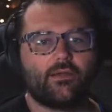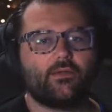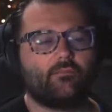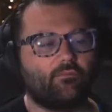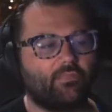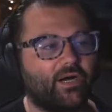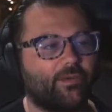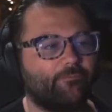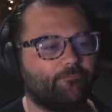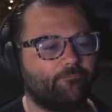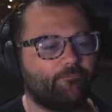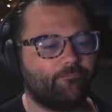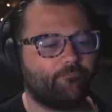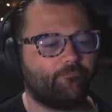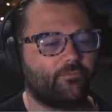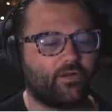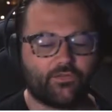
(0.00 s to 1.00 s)
but
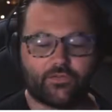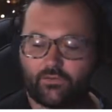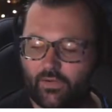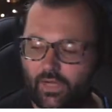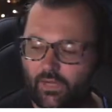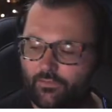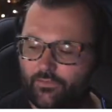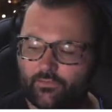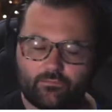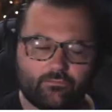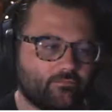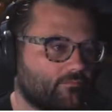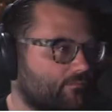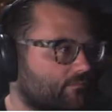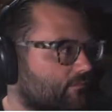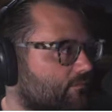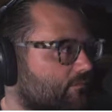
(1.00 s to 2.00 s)
on the ground.
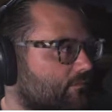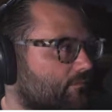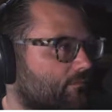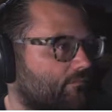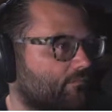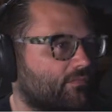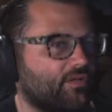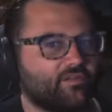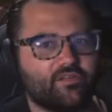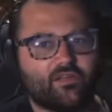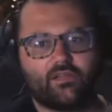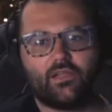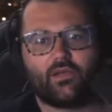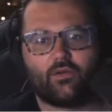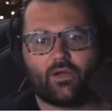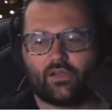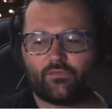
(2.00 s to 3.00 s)
Because,
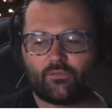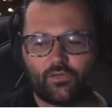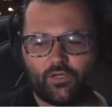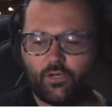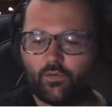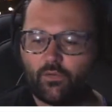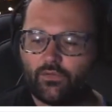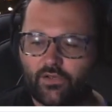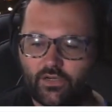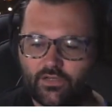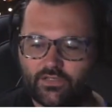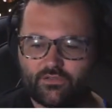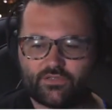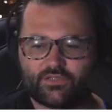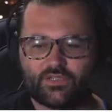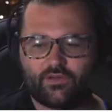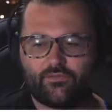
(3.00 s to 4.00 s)
you know, as we know with Dark
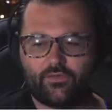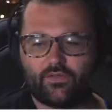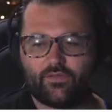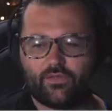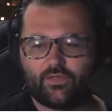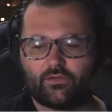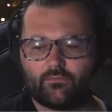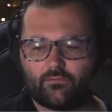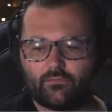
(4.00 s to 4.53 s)
Souls and everything,